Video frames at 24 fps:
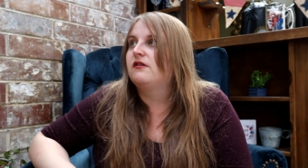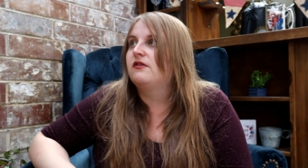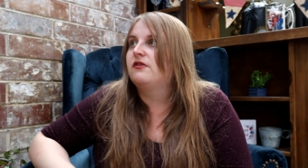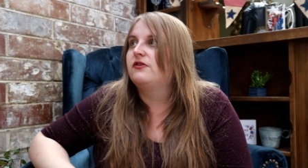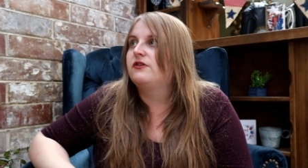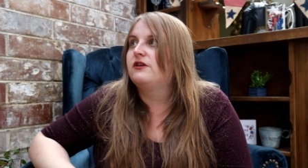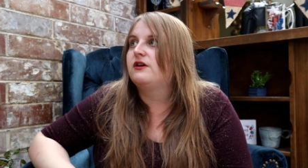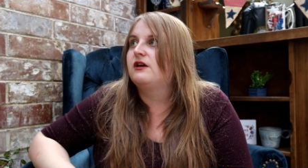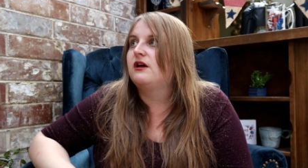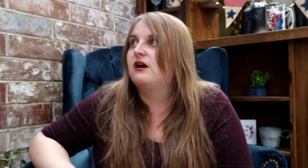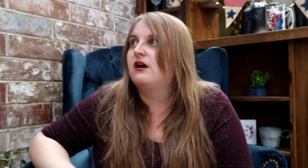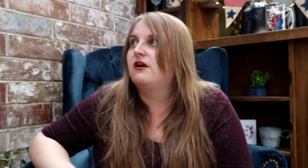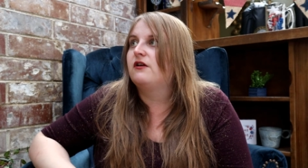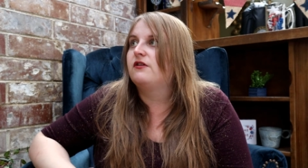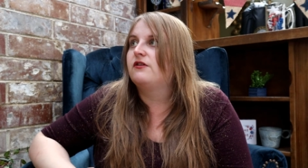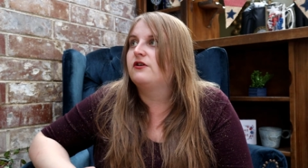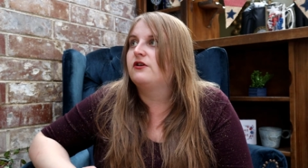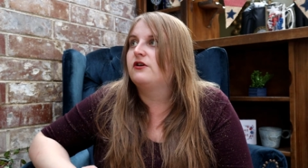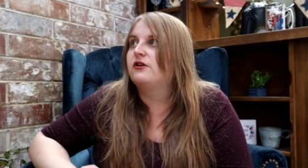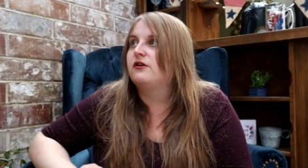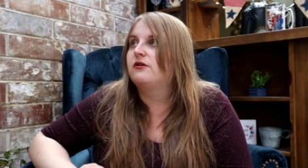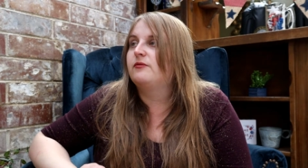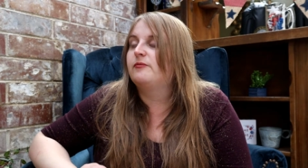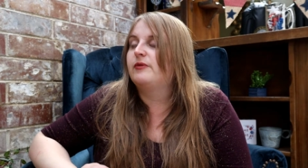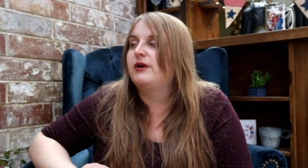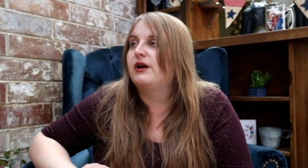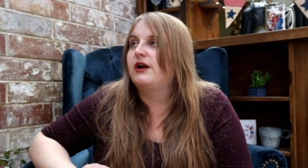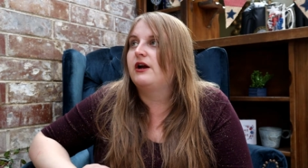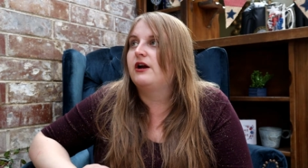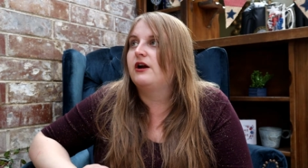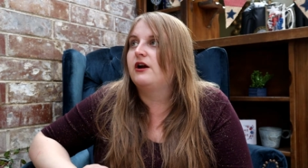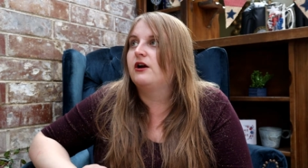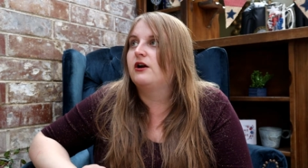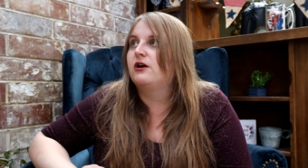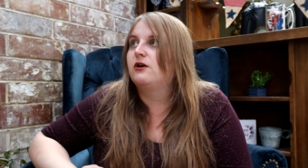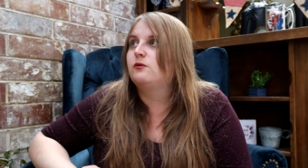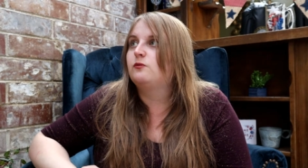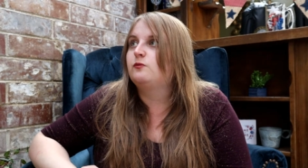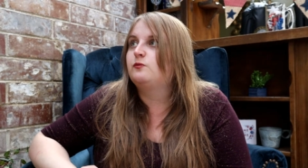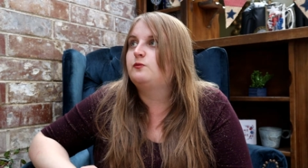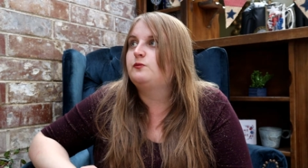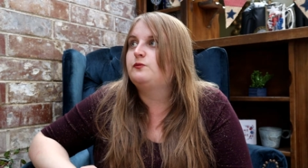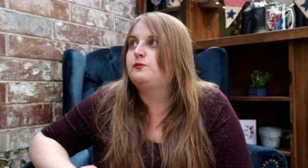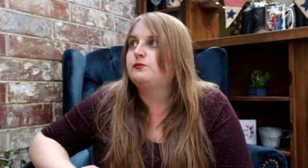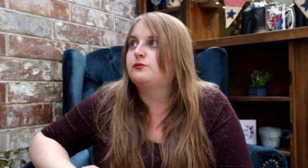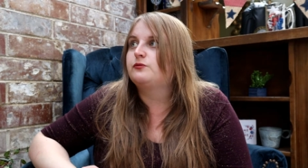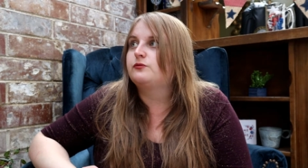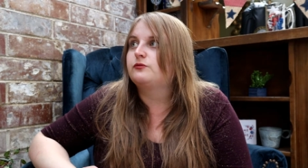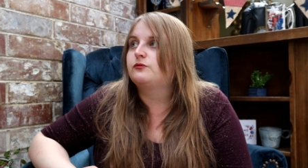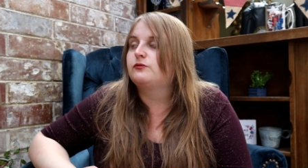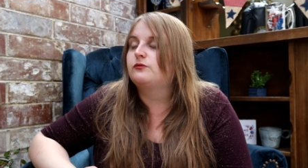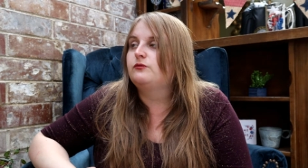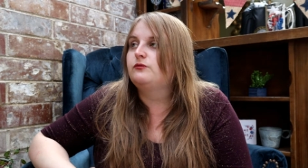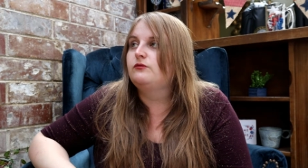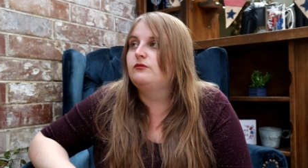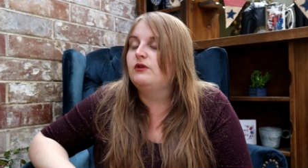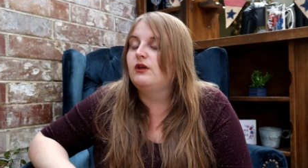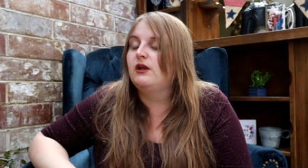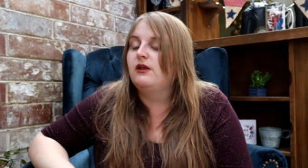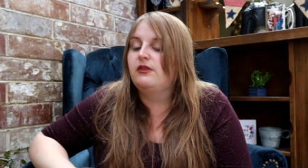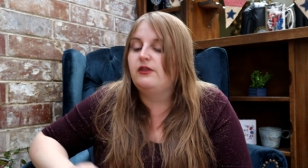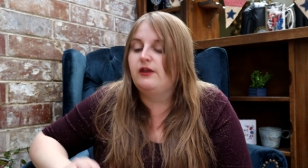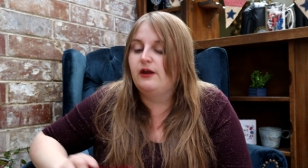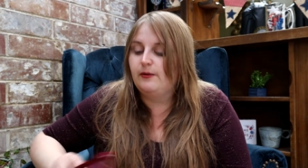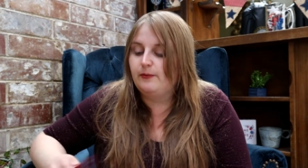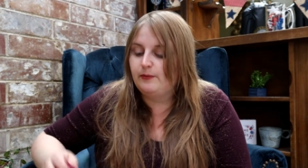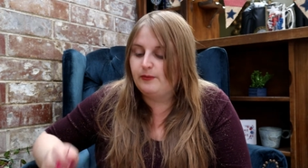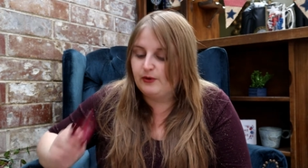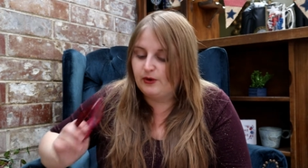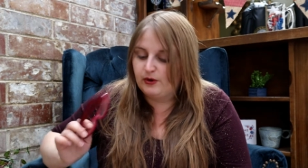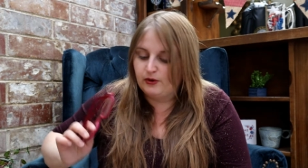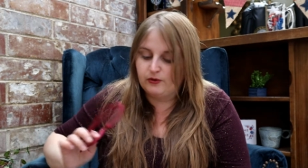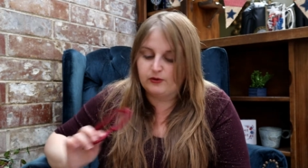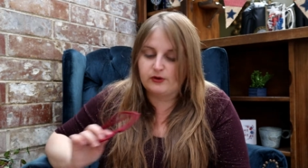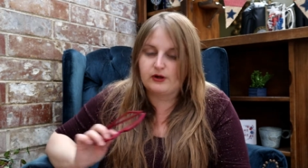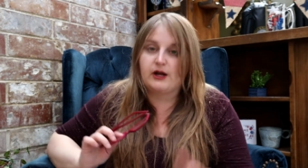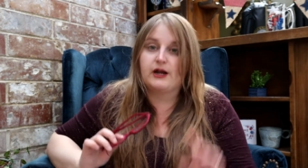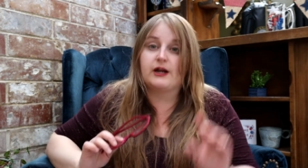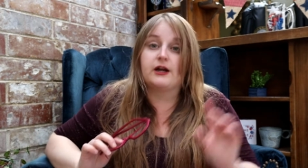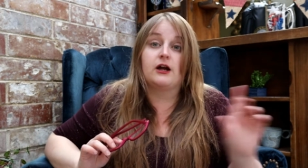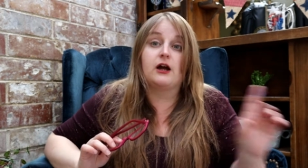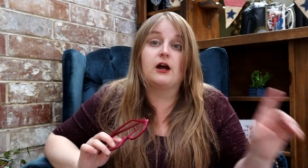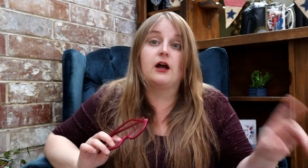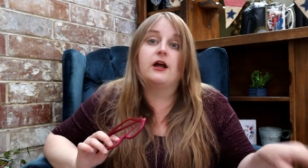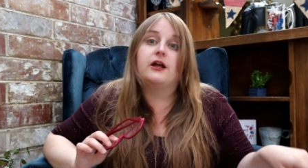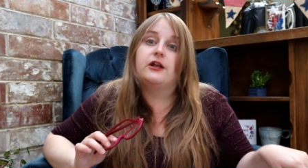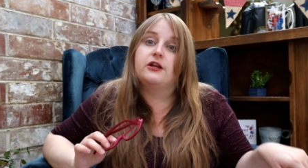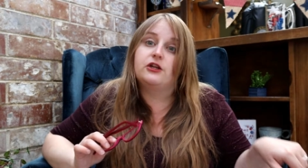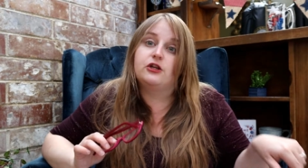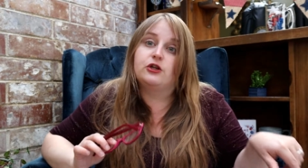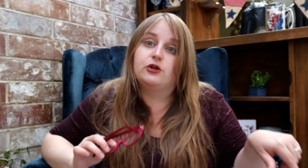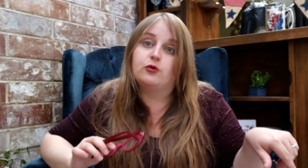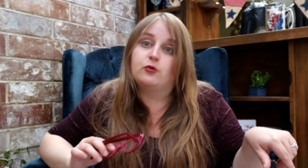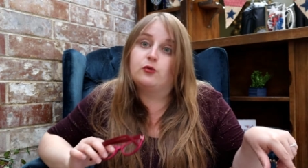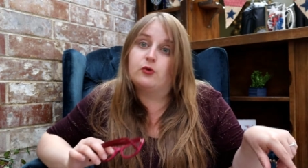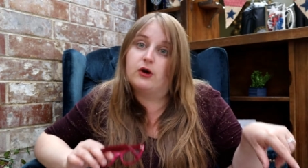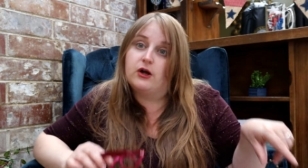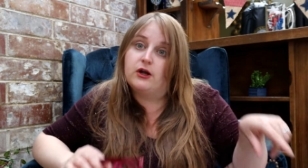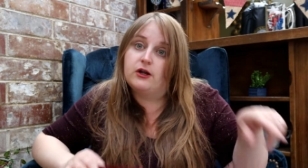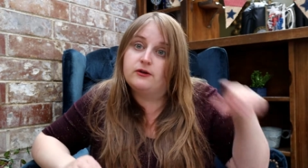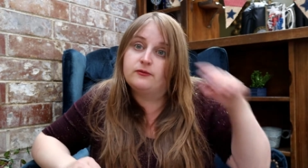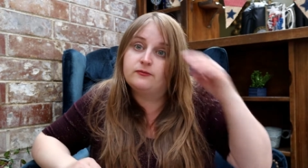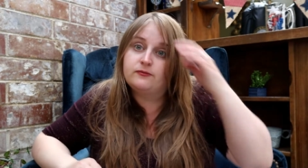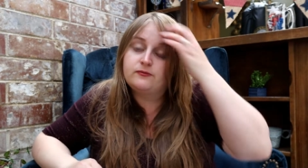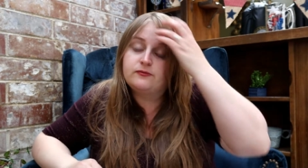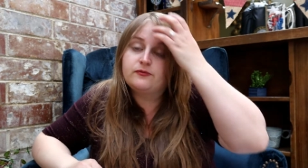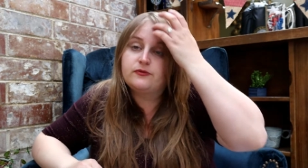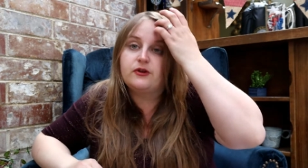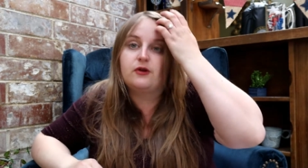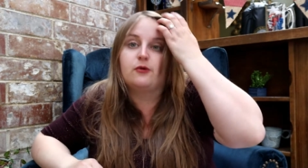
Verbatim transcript: the other pair that broke, I got a new one.